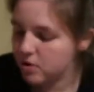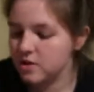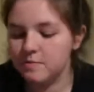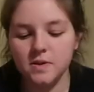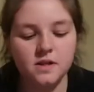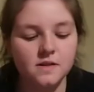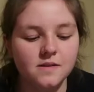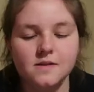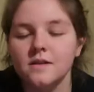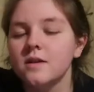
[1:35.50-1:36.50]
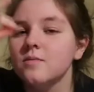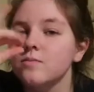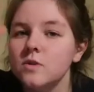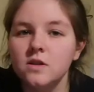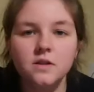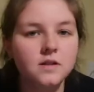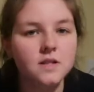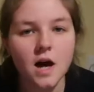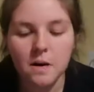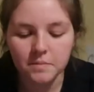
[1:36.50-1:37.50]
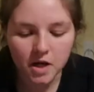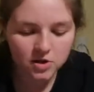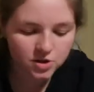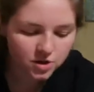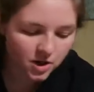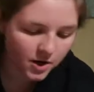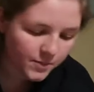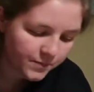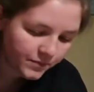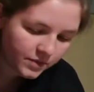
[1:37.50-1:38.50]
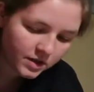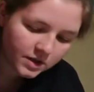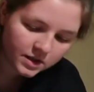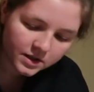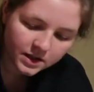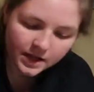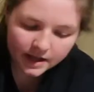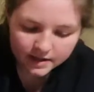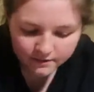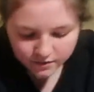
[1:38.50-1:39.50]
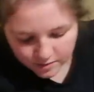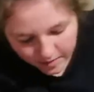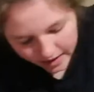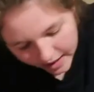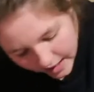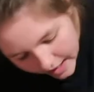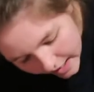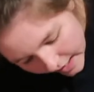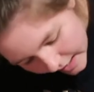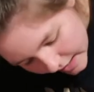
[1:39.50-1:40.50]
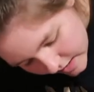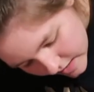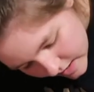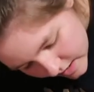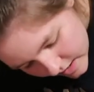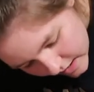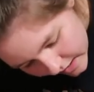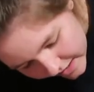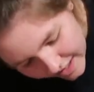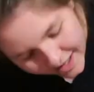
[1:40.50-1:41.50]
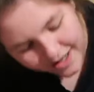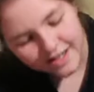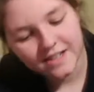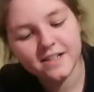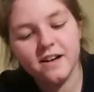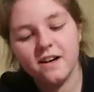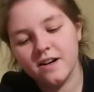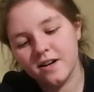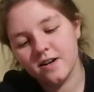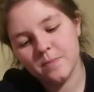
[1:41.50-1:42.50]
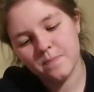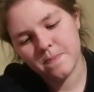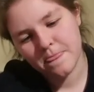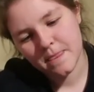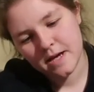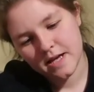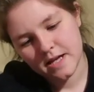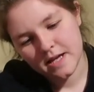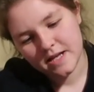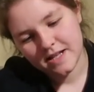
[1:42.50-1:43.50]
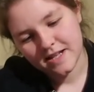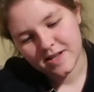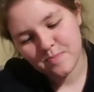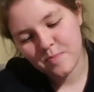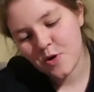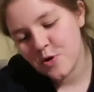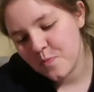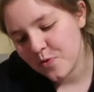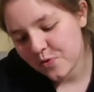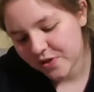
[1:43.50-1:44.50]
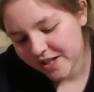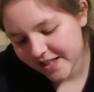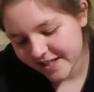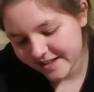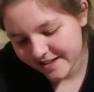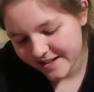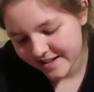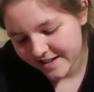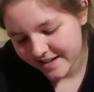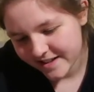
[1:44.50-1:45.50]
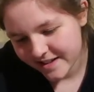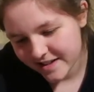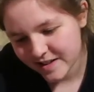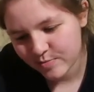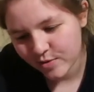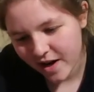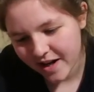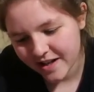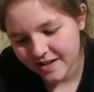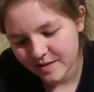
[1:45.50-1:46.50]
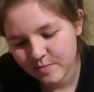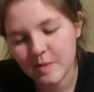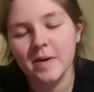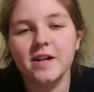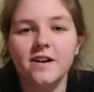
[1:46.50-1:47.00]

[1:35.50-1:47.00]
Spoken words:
Burt's Bees is like top notch, you know? And then from my aunt, I got Poo-Pourri sprays, but my